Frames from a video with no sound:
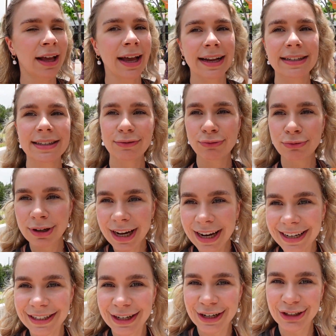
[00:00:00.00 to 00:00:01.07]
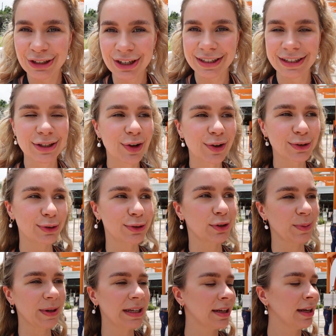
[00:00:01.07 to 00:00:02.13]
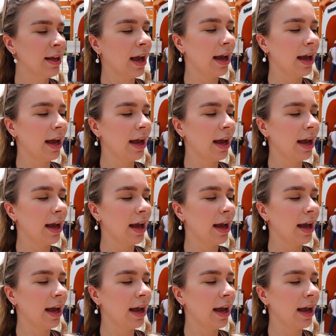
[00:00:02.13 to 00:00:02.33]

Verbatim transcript: And it's really delicious. It's not too sweet,